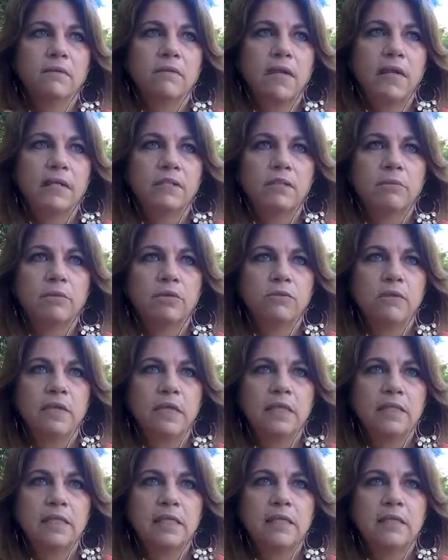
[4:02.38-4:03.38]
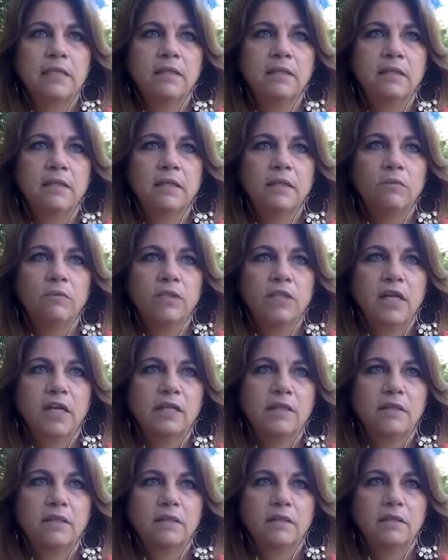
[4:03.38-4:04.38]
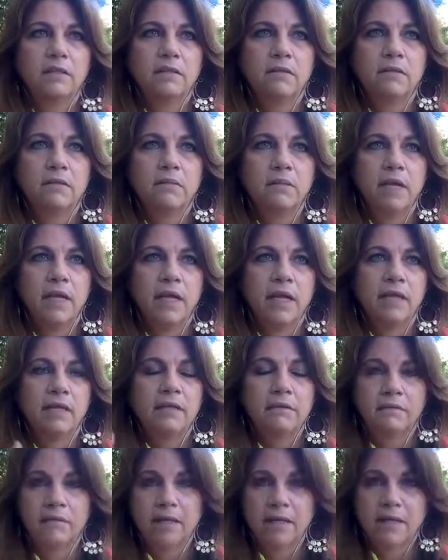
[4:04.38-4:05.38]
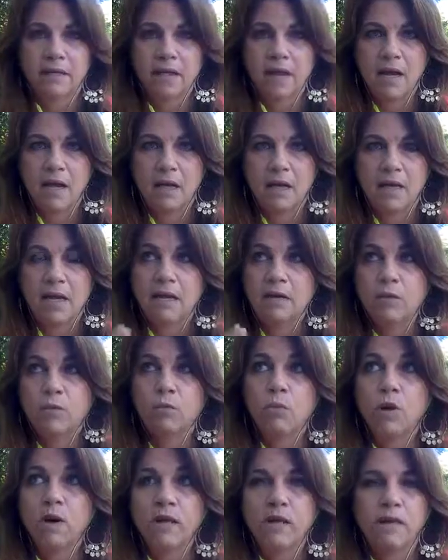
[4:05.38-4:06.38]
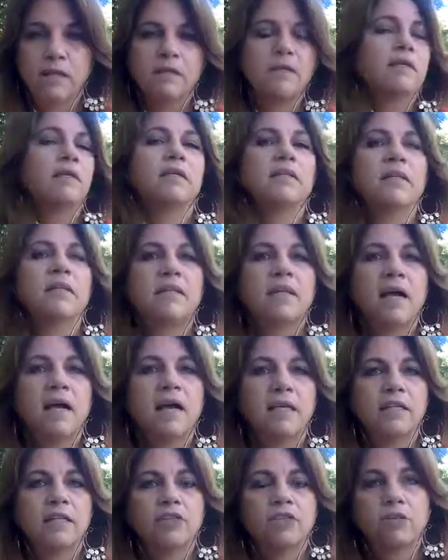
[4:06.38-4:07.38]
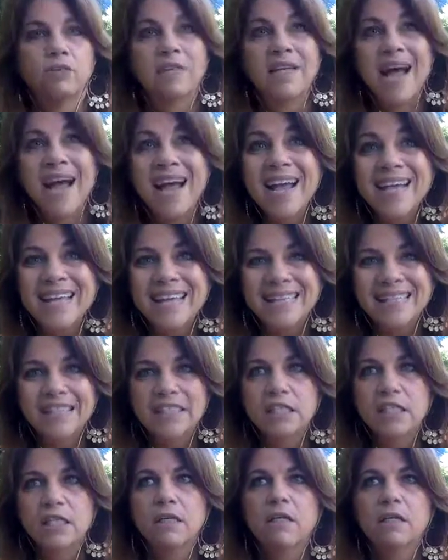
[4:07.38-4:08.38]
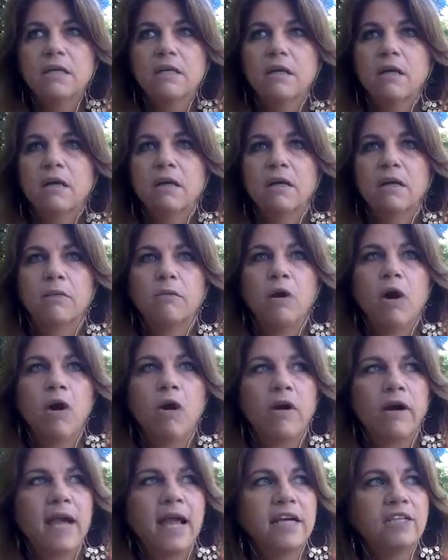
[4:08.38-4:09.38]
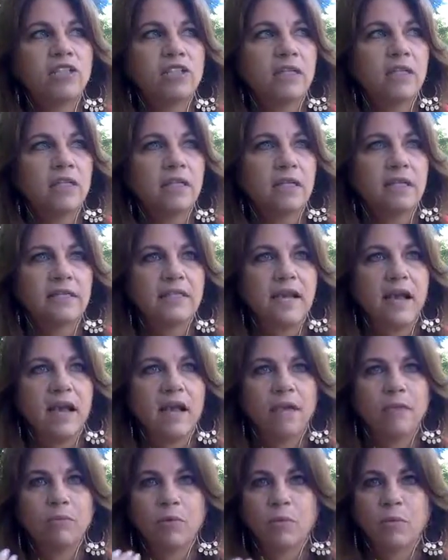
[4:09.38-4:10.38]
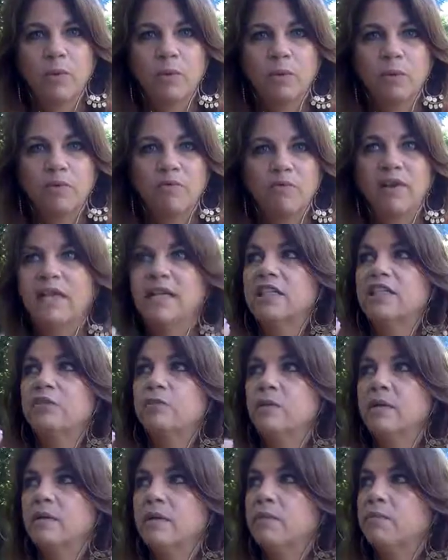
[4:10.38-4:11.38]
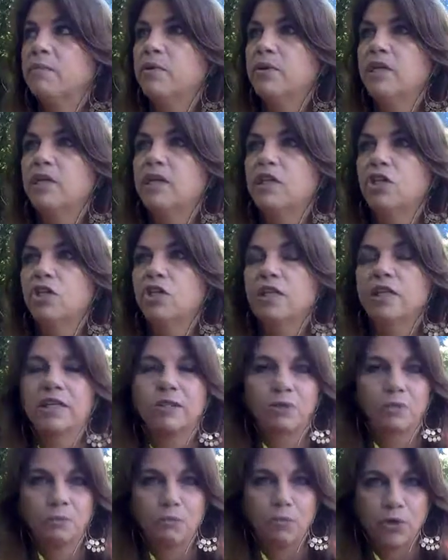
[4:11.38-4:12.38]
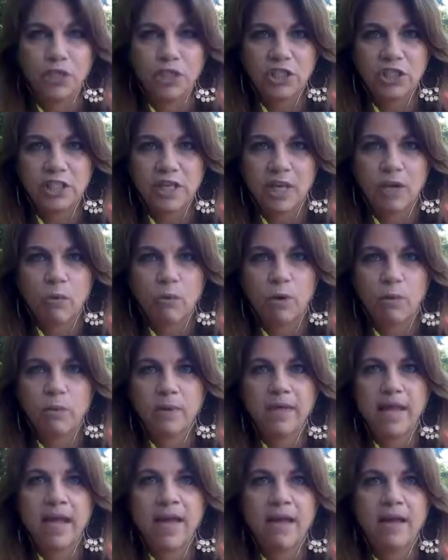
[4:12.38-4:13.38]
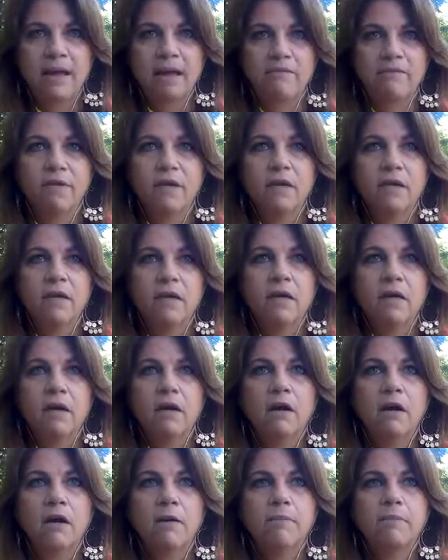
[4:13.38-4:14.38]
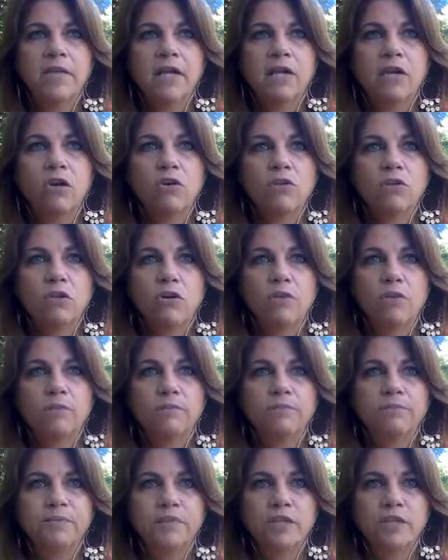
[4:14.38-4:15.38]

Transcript: adds up to an 18, which adds 8 and 1 is a 9. So nines are actually a time where we reflect and we really look and appreciate what we have, and also,